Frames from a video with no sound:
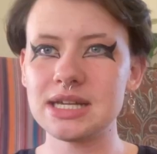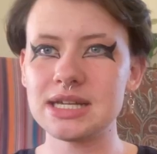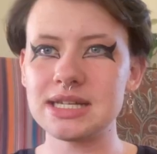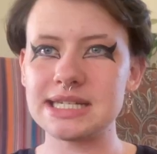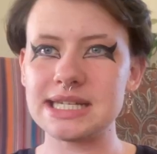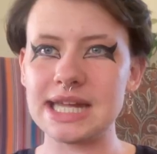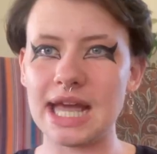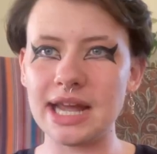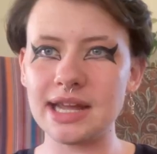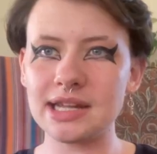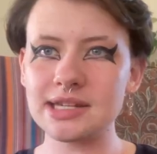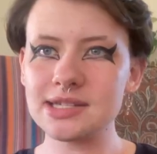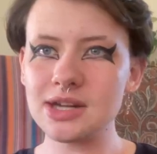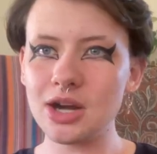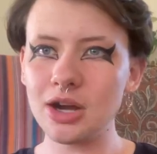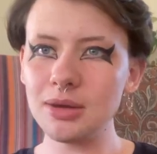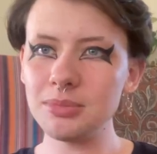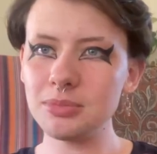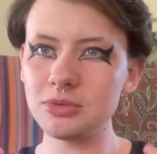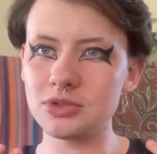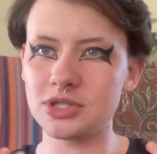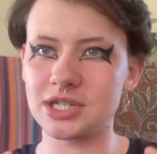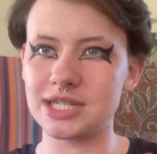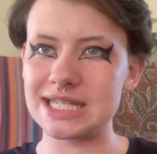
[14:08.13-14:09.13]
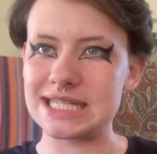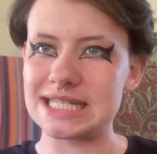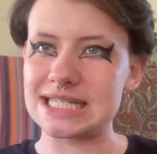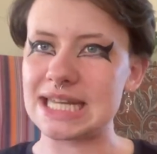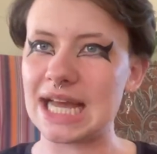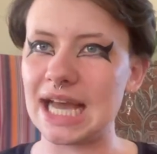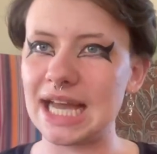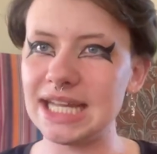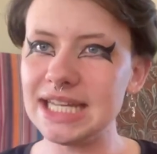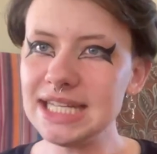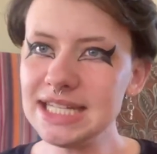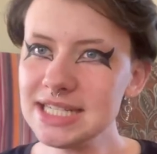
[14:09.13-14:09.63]
tank top which is
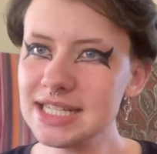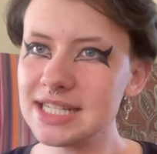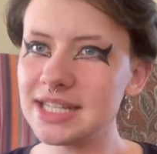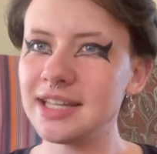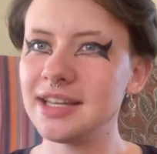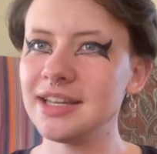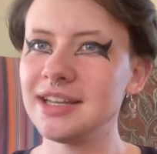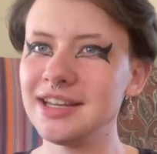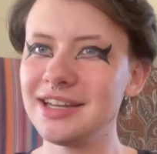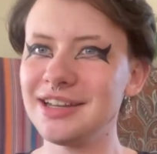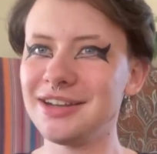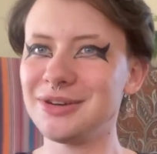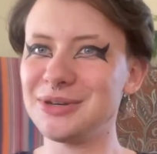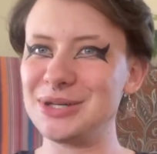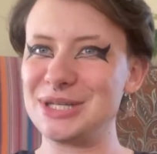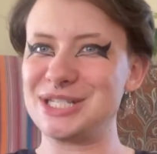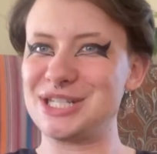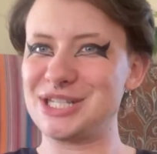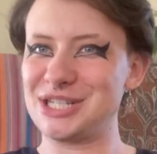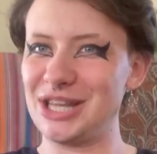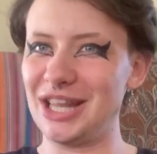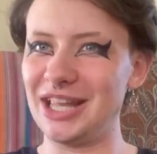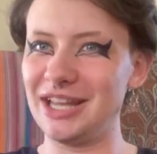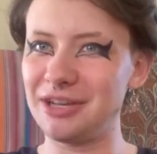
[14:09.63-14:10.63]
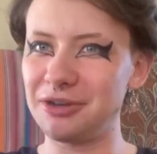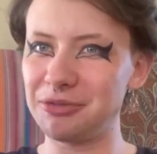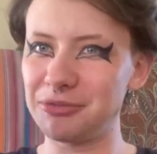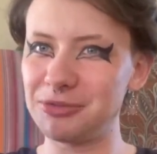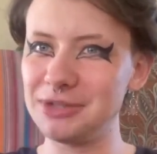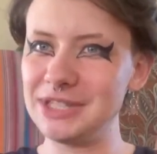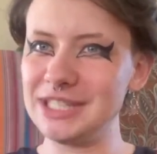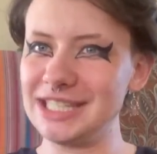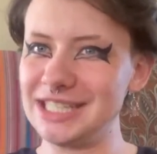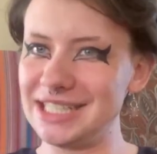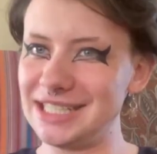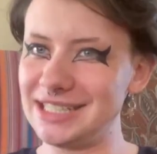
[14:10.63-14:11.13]
tight, which like
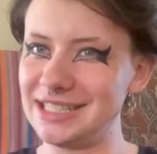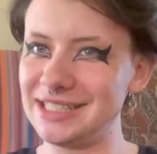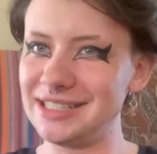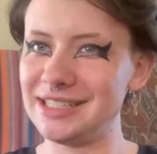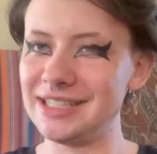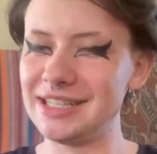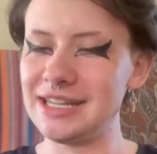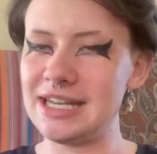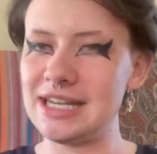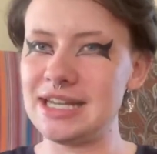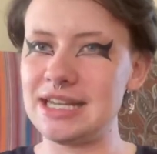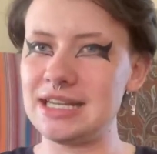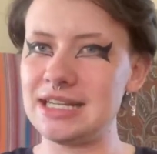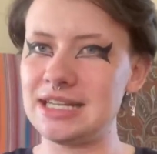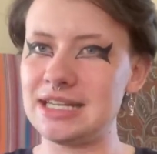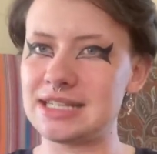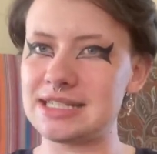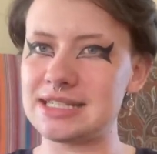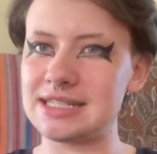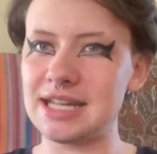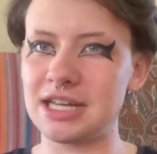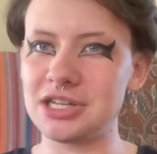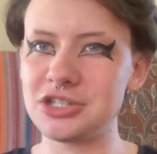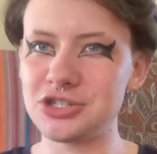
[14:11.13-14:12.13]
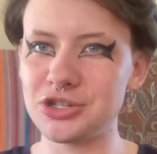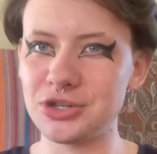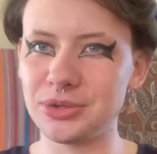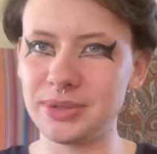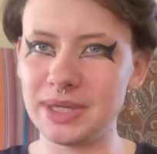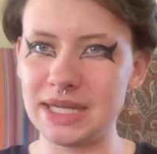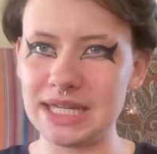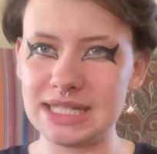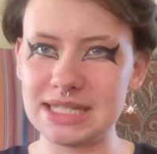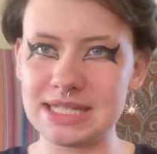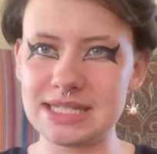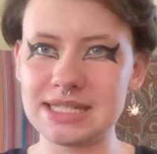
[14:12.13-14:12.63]
really
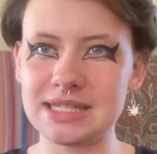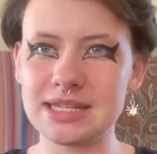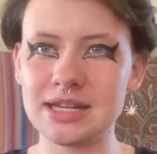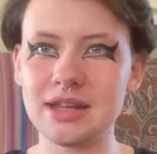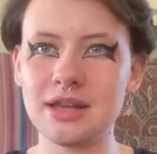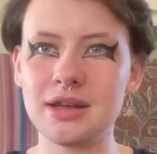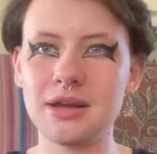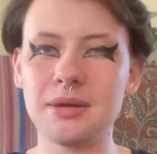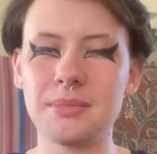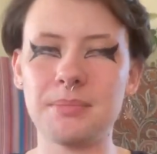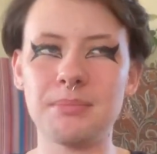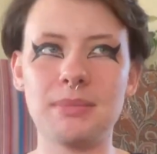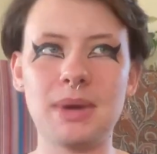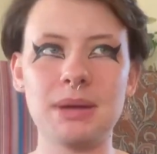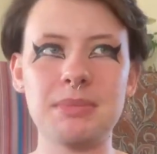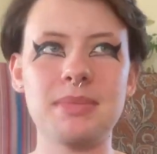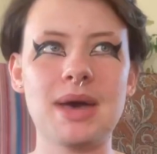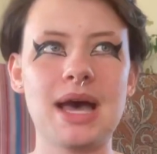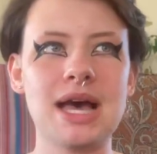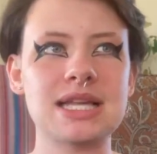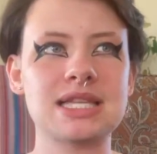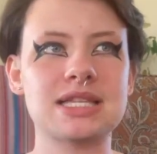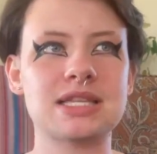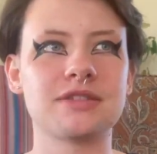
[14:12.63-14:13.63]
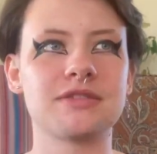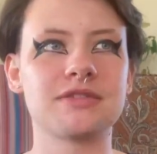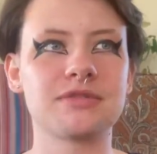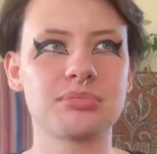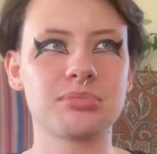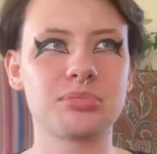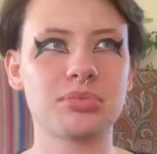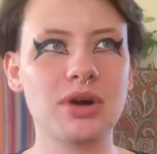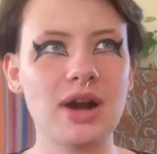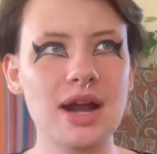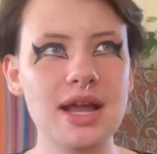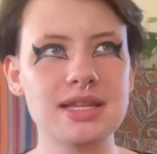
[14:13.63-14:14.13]
accentuates my massive
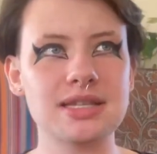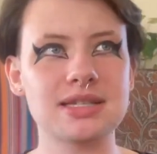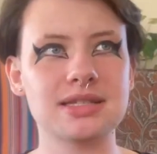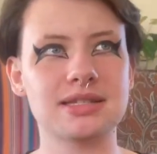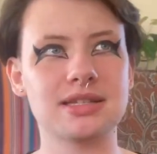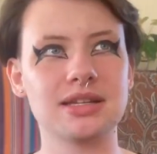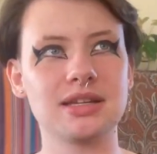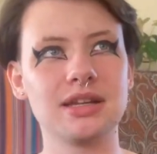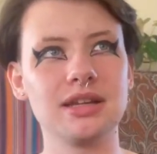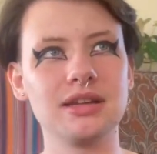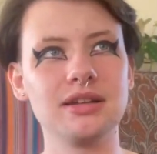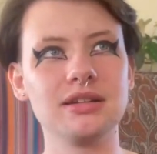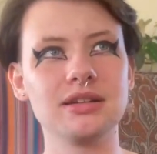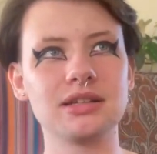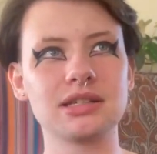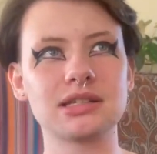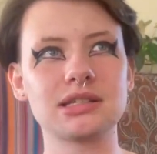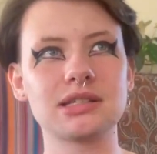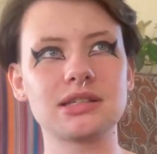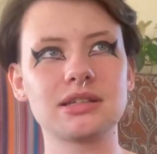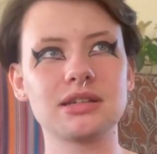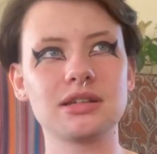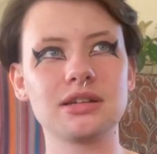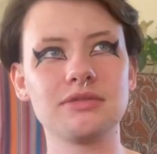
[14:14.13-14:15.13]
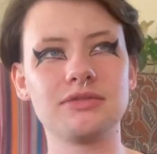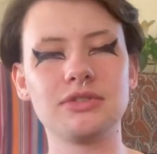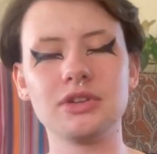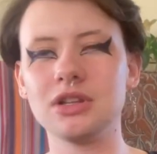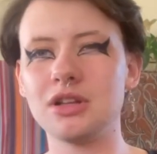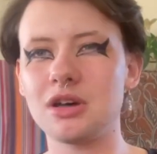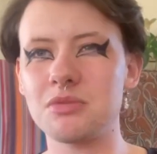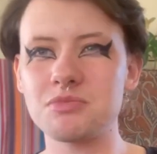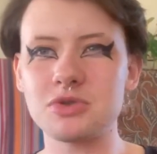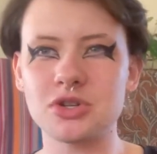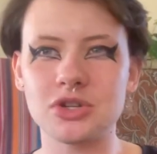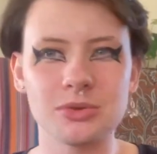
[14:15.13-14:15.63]
breasts and
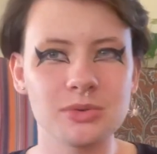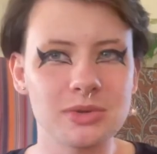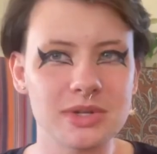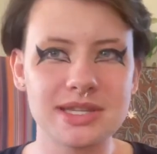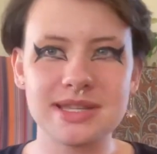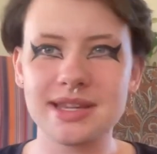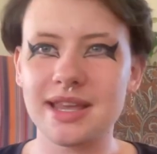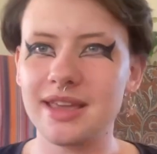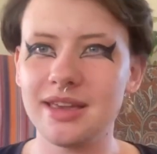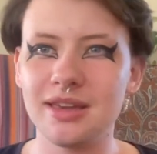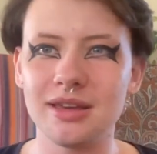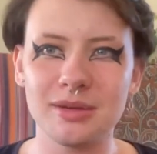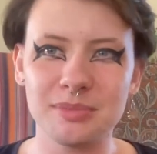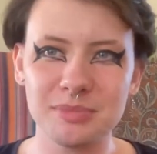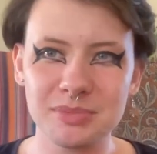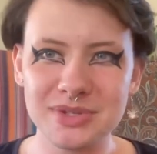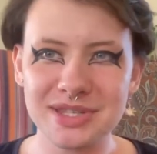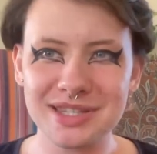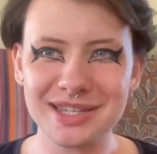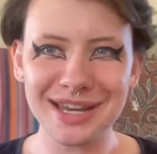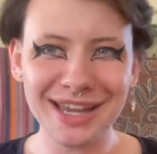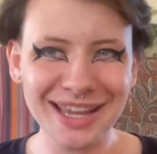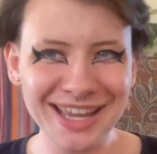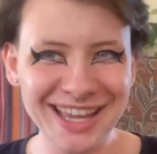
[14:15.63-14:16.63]
voluptuous hips,